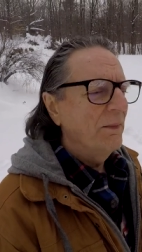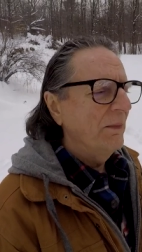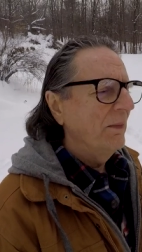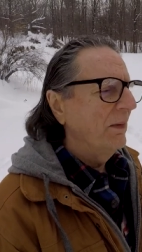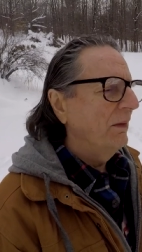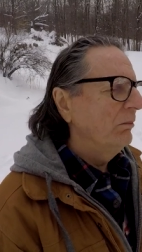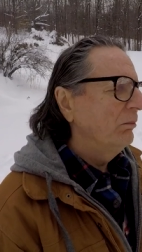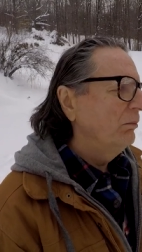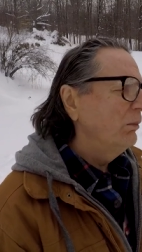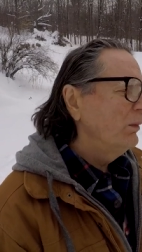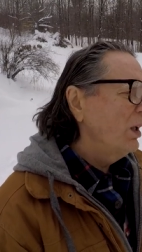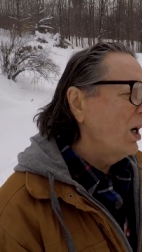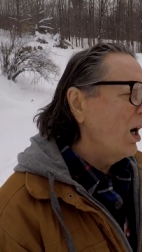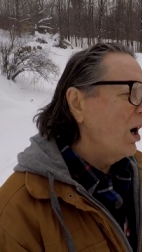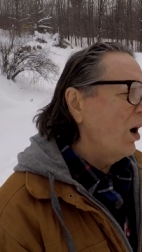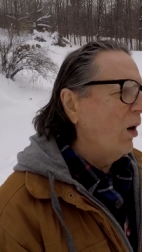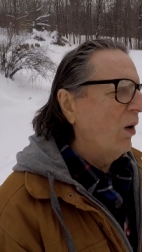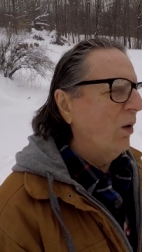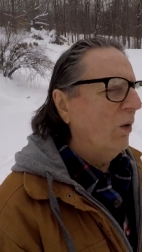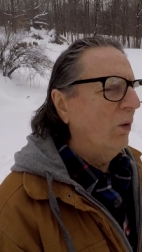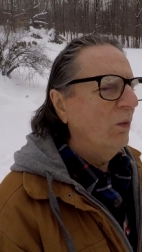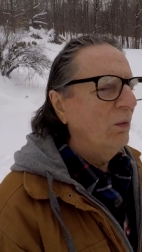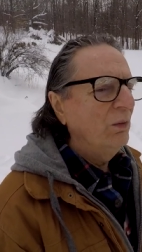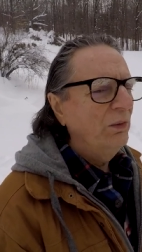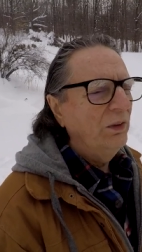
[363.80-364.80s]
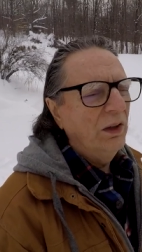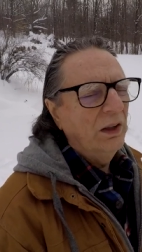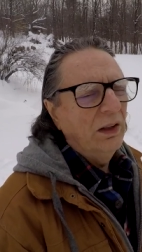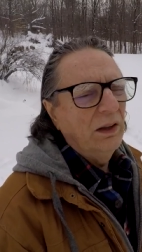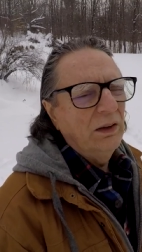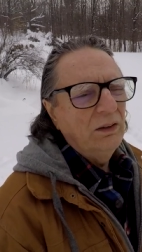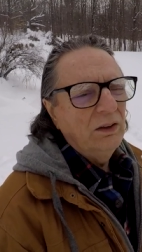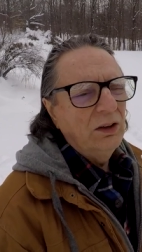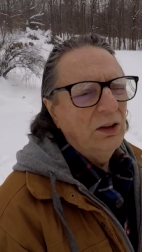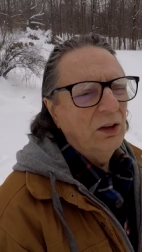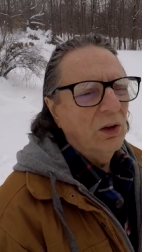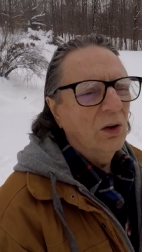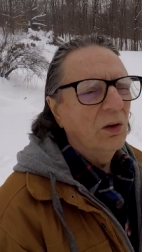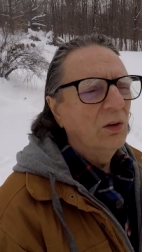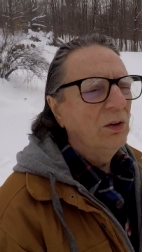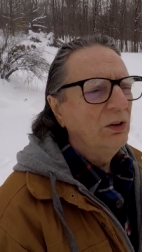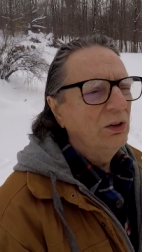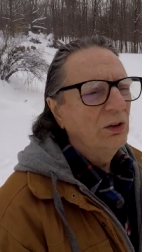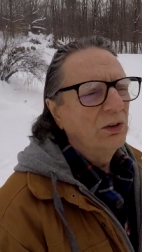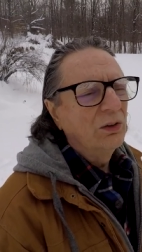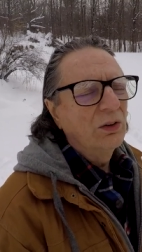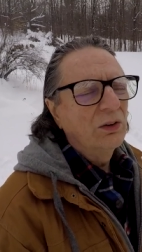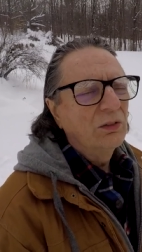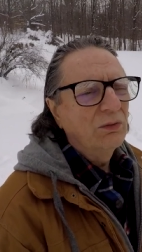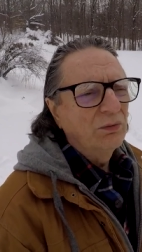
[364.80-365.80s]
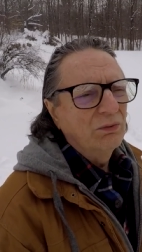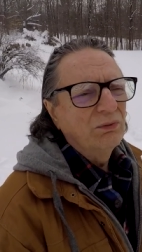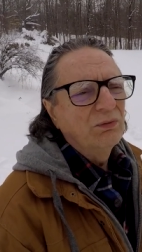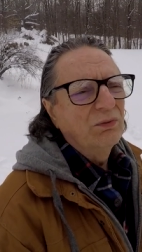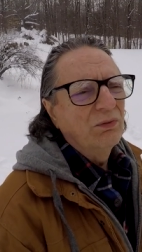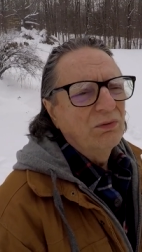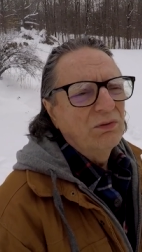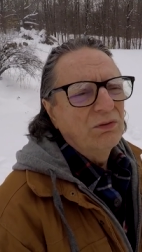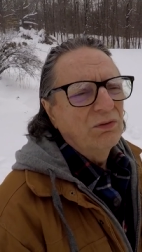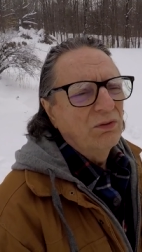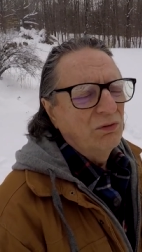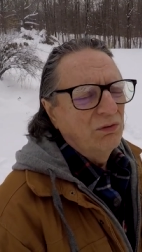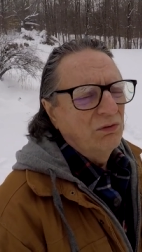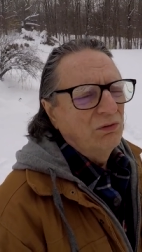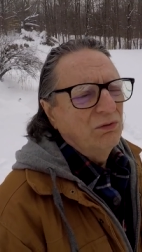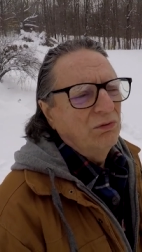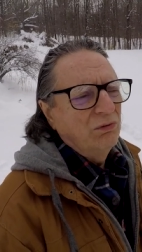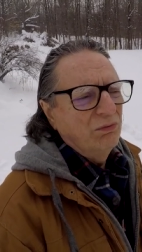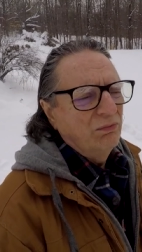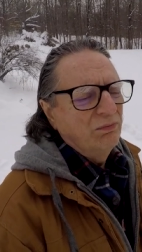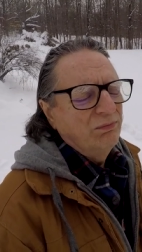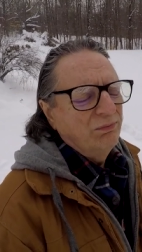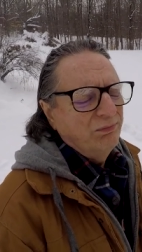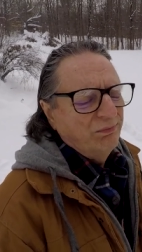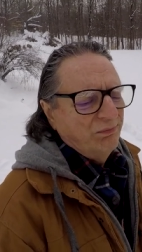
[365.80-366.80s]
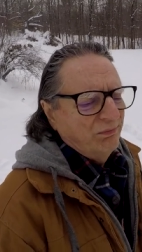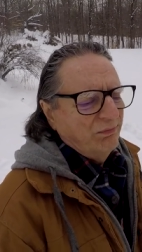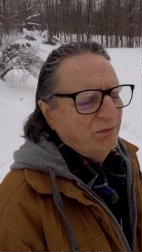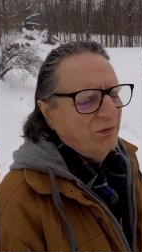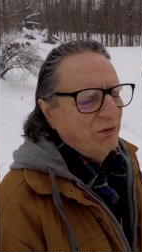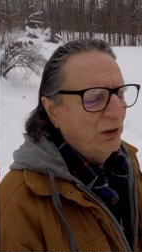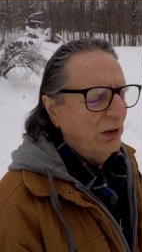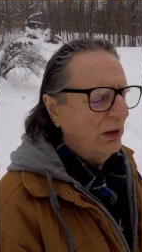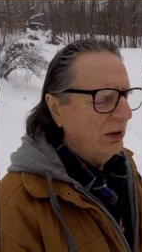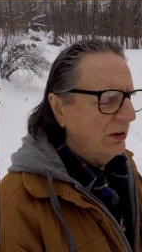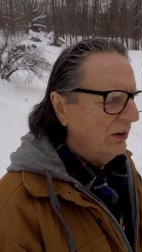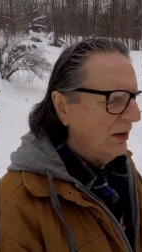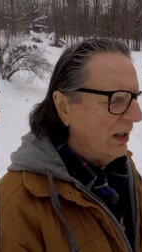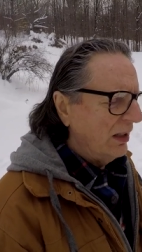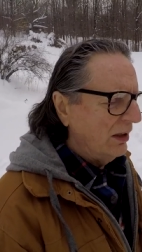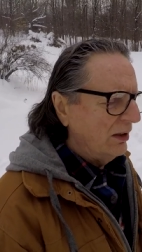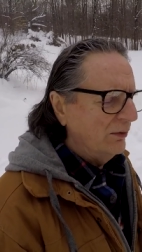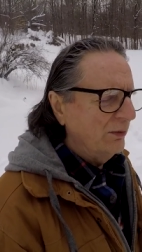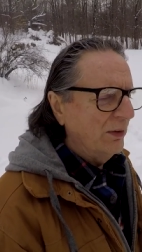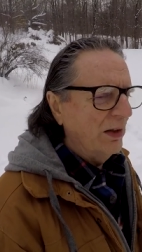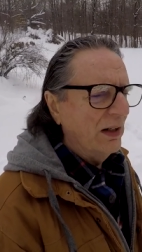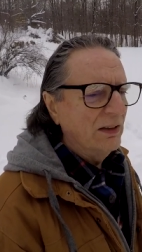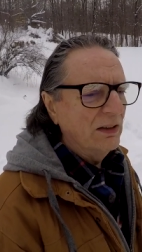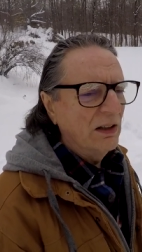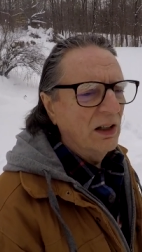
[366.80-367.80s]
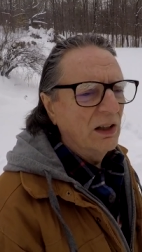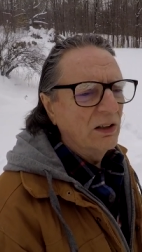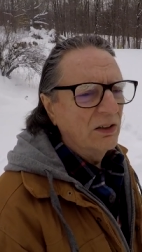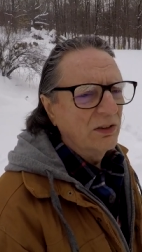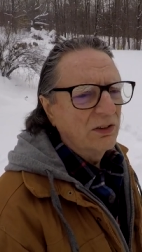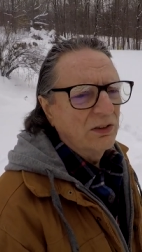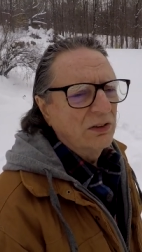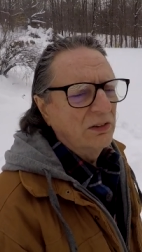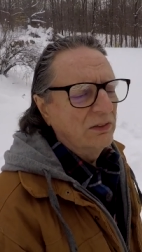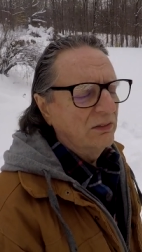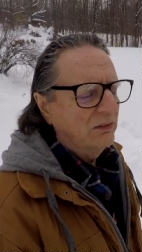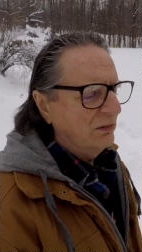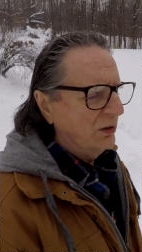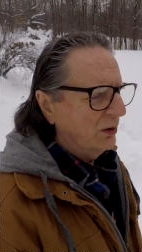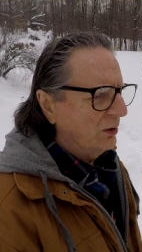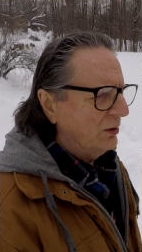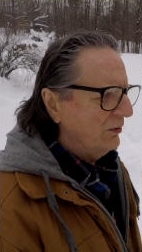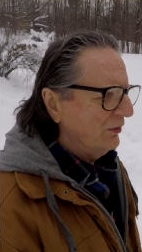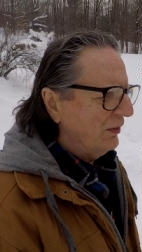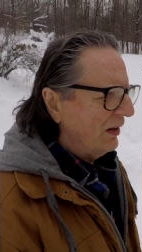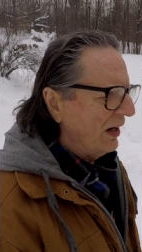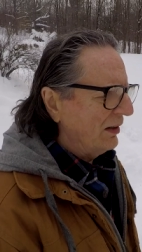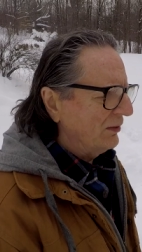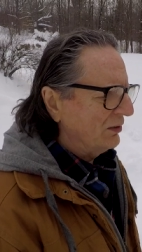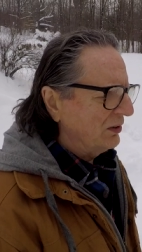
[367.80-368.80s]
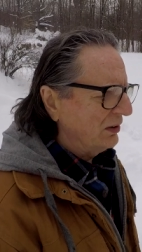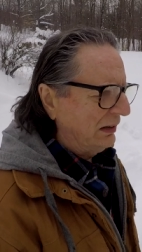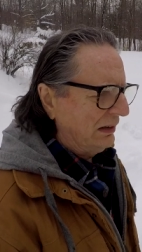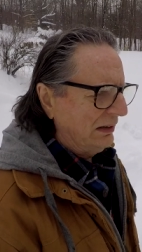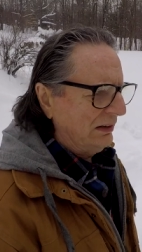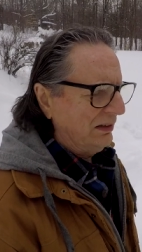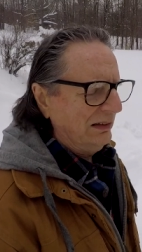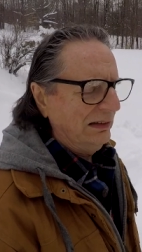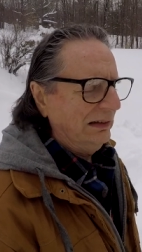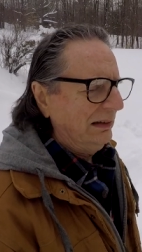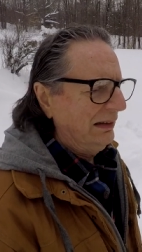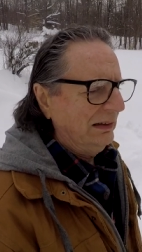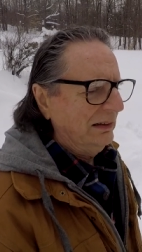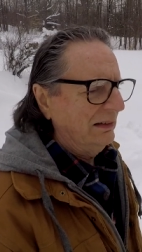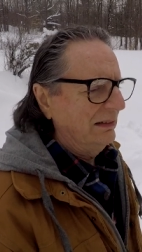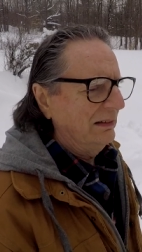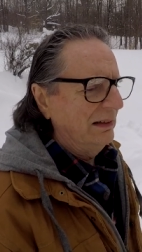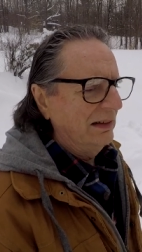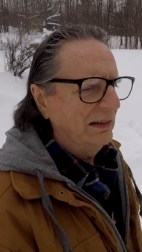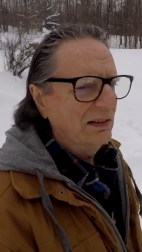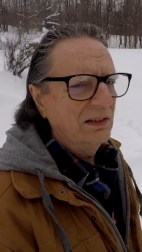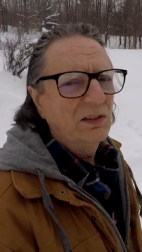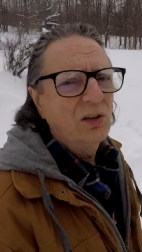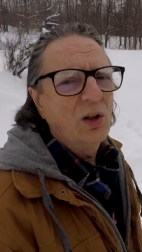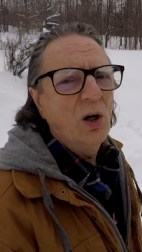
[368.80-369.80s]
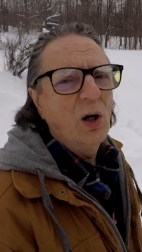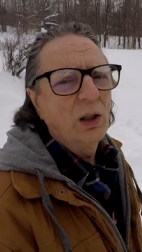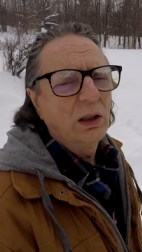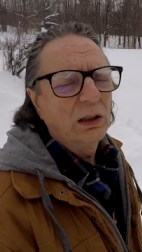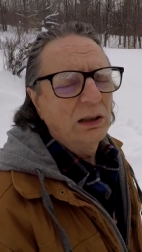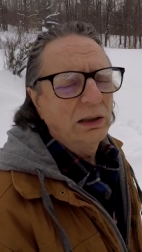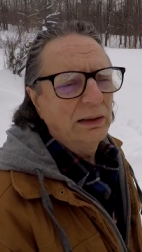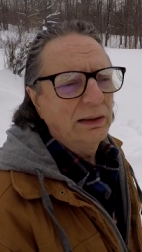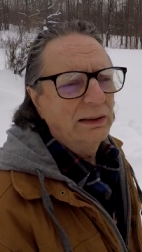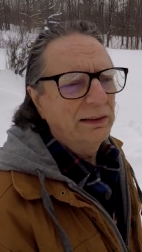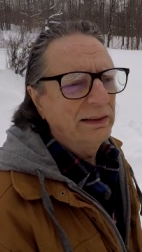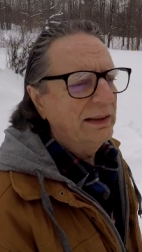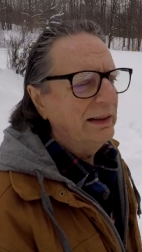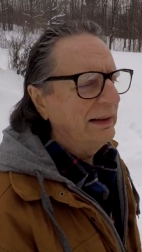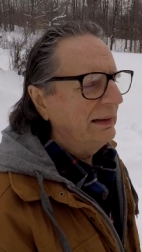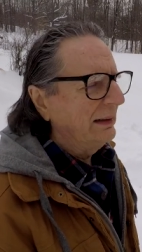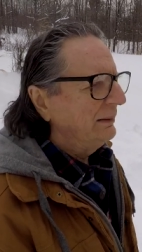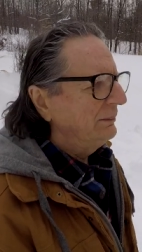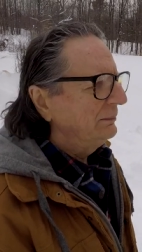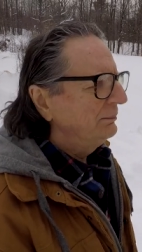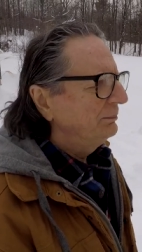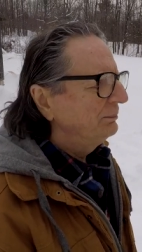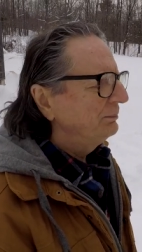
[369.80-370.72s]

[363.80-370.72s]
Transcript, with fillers: No. You know, you're $385.35 and that call it a day.